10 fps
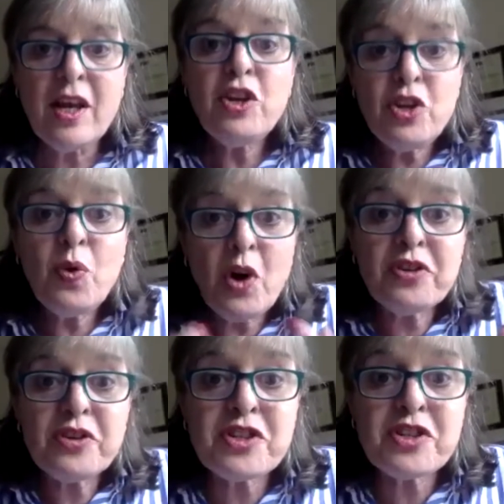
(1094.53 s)
You
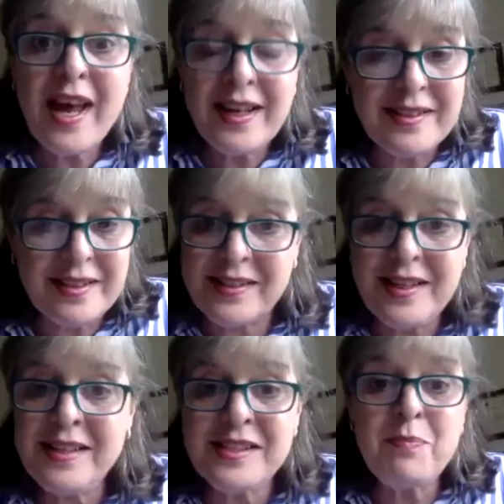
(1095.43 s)
understand it.
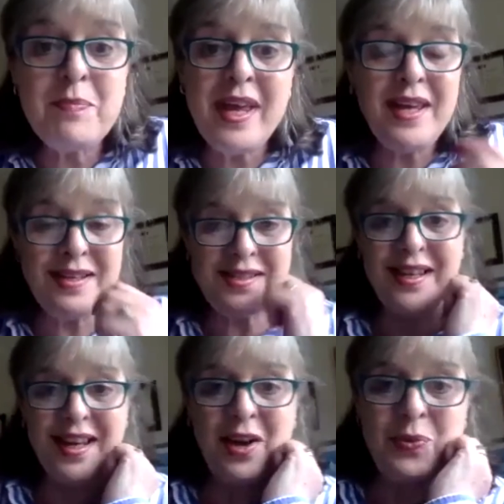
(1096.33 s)
It's amazing
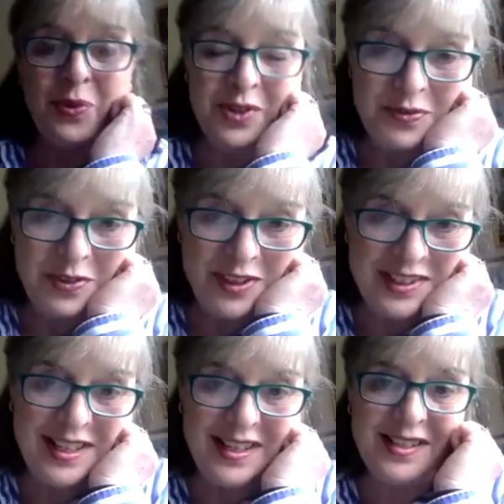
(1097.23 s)
how wonderful it
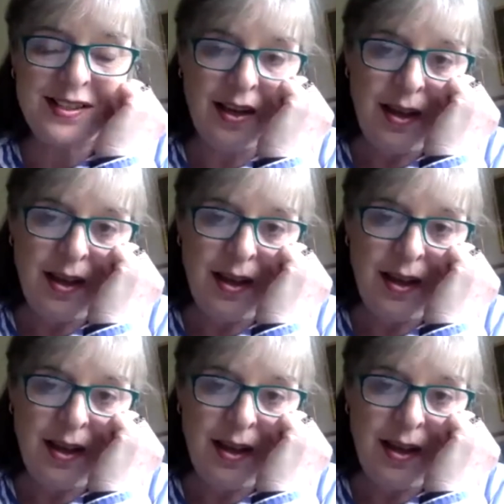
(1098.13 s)
is.